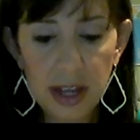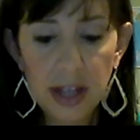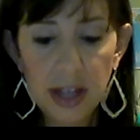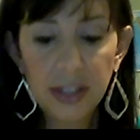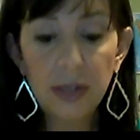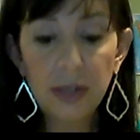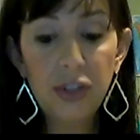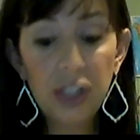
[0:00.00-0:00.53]

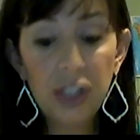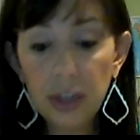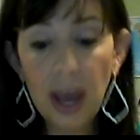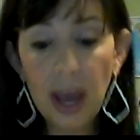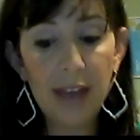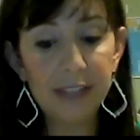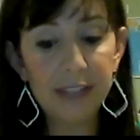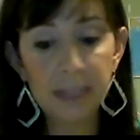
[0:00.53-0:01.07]
So do you
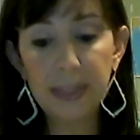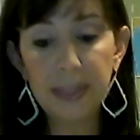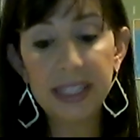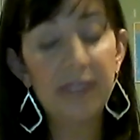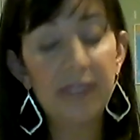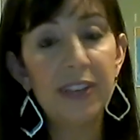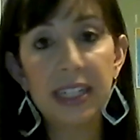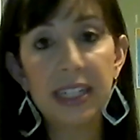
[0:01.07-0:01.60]
have
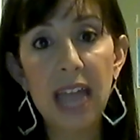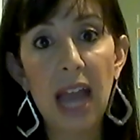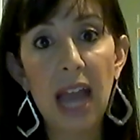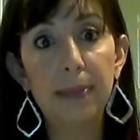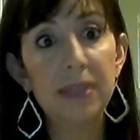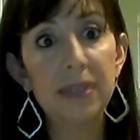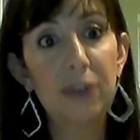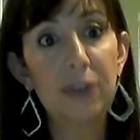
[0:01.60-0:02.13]
specific
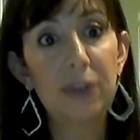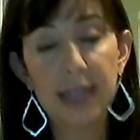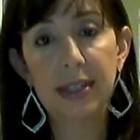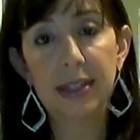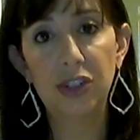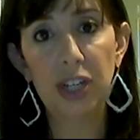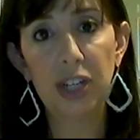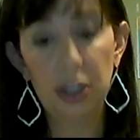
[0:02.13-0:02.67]
times for
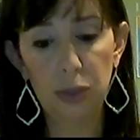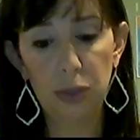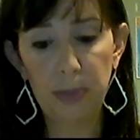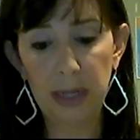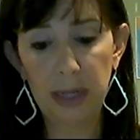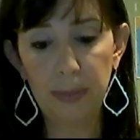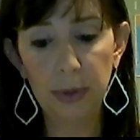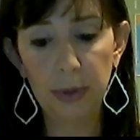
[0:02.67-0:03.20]
messaging new
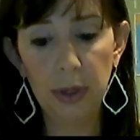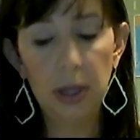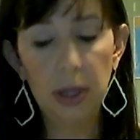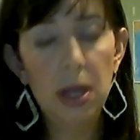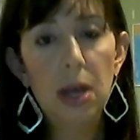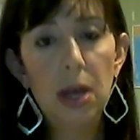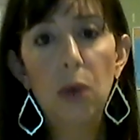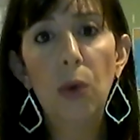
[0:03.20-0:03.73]
people?
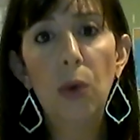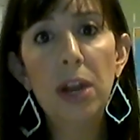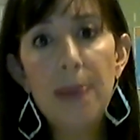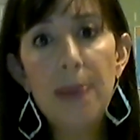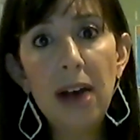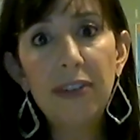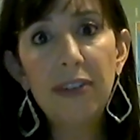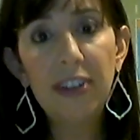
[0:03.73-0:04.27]
What
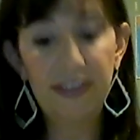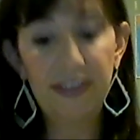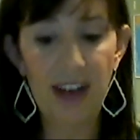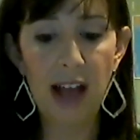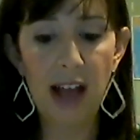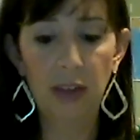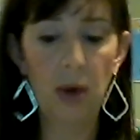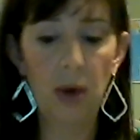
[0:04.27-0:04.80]
about for
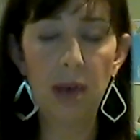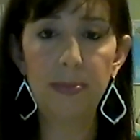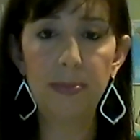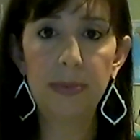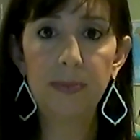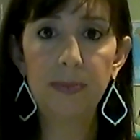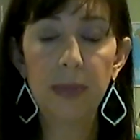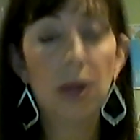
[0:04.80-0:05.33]
follow-up?
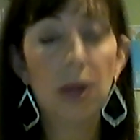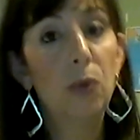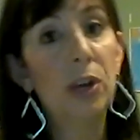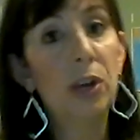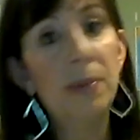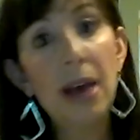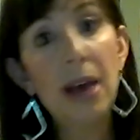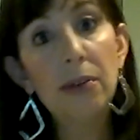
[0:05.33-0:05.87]
What
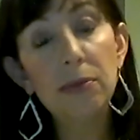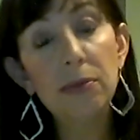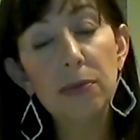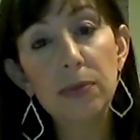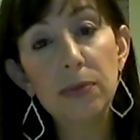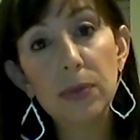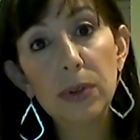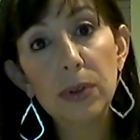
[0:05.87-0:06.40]
about
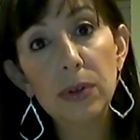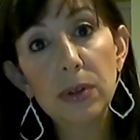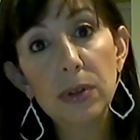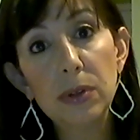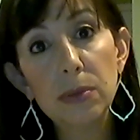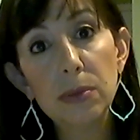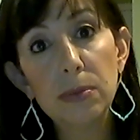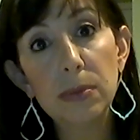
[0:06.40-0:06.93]

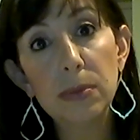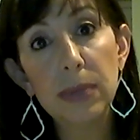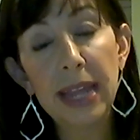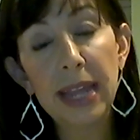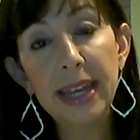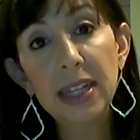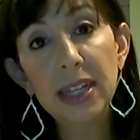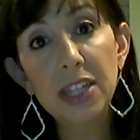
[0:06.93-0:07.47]

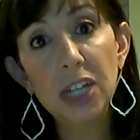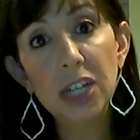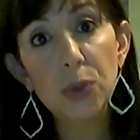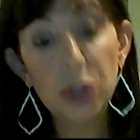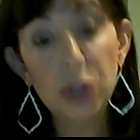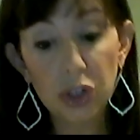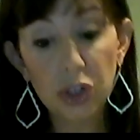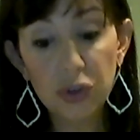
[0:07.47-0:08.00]
getting in touch
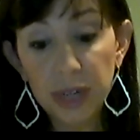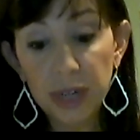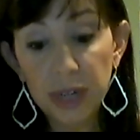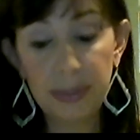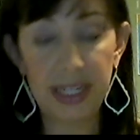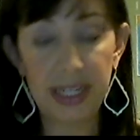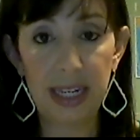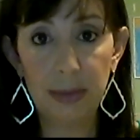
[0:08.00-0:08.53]
with your dream
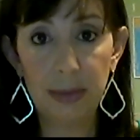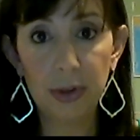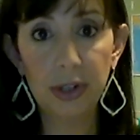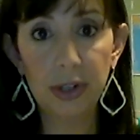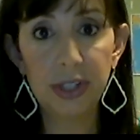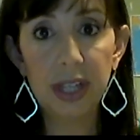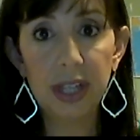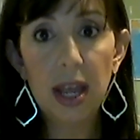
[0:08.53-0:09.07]

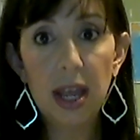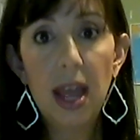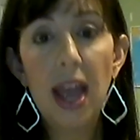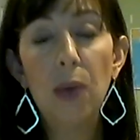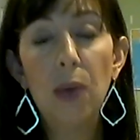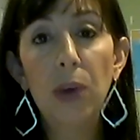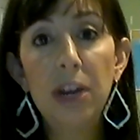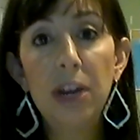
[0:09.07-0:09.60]
teamers?
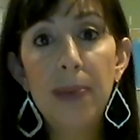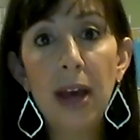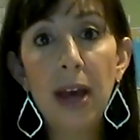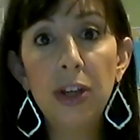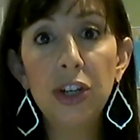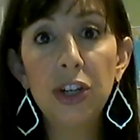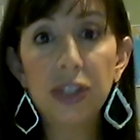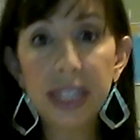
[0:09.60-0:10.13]
And what
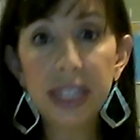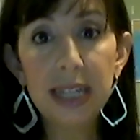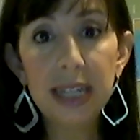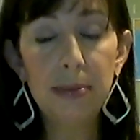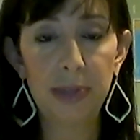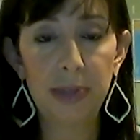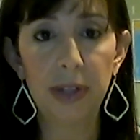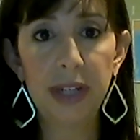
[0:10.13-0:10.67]
about your team
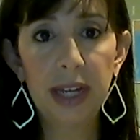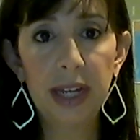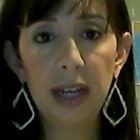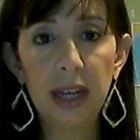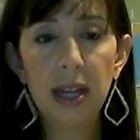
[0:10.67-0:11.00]
building?